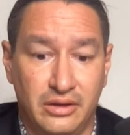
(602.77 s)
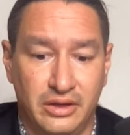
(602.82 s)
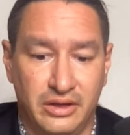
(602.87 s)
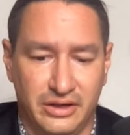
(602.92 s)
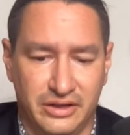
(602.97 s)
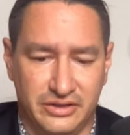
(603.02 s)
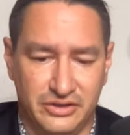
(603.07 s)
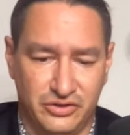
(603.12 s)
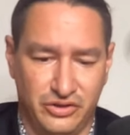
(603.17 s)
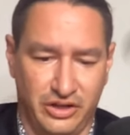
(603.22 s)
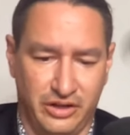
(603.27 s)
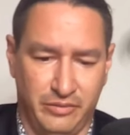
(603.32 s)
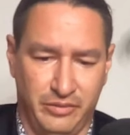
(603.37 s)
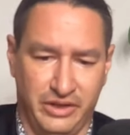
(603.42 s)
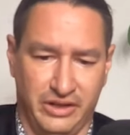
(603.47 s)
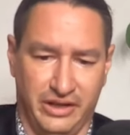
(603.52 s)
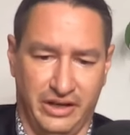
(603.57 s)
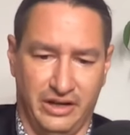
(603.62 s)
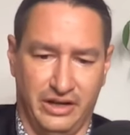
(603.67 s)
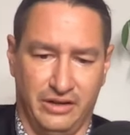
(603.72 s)
And it struck me
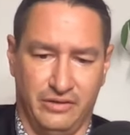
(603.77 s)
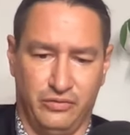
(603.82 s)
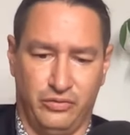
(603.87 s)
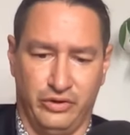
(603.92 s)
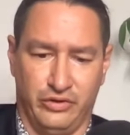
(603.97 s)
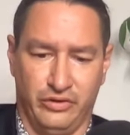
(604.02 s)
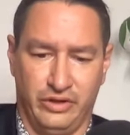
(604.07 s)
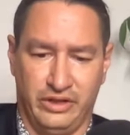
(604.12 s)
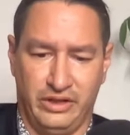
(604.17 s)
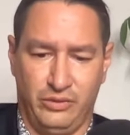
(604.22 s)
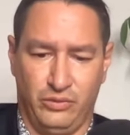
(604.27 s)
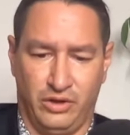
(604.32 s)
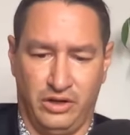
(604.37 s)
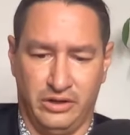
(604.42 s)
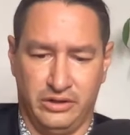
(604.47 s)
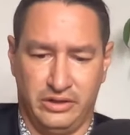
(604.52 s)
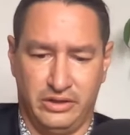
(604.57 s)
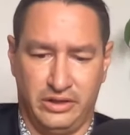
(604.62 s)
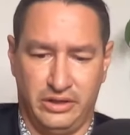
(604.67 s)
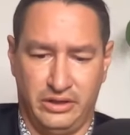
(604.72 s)
that if we really
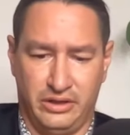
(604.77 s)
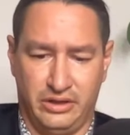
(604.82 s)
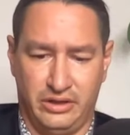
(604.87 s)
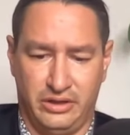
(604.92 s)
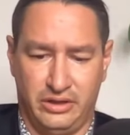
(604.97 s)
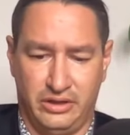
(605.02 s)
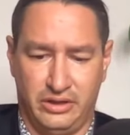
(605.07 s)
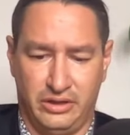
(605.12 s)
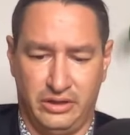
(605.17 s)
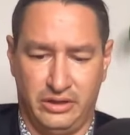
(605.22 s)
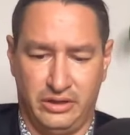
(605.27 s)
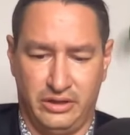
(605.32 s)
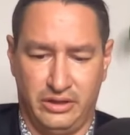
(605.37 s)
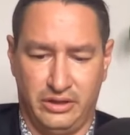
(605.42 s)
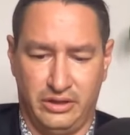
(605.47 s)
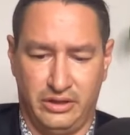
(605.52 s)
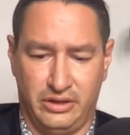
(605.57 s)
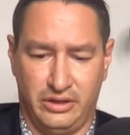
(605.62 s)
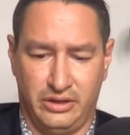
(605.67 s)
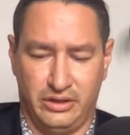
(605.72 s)
want
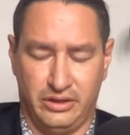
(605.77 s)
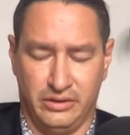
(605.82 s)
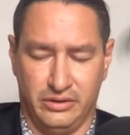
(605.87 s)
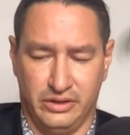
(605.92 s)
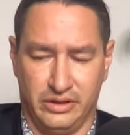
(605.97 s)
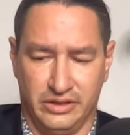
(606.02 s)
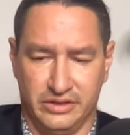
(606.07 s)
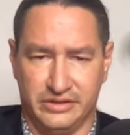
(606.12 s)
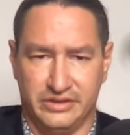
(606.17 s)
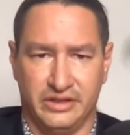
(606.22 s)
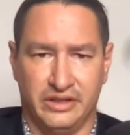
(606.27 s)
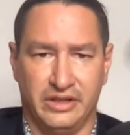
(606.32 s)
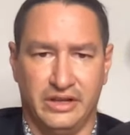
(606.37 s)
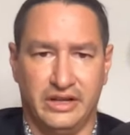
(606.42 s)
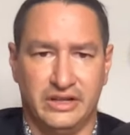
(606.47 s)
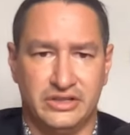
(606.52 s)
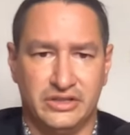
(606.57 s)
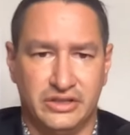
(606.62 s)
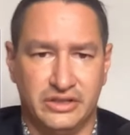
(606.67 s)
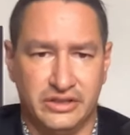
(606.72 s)

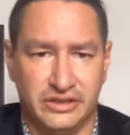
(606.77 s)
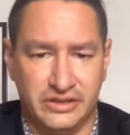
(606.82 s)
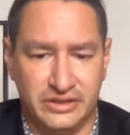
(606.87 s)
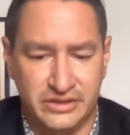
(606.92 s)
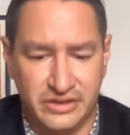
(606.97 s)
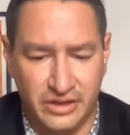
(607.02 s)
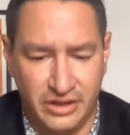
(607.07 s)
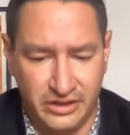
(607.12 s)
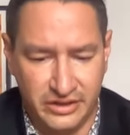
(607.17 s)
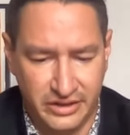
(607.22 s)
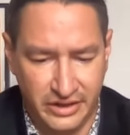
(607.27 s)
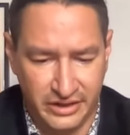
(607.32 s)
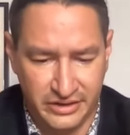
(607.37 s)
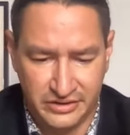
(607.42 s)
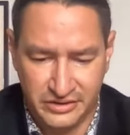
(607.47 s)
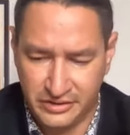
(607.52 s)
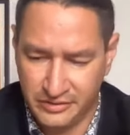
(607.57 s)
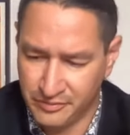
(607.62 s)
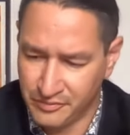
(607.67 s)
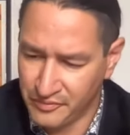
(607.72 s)
reconciliation in this
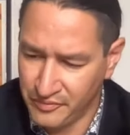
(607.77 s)
context.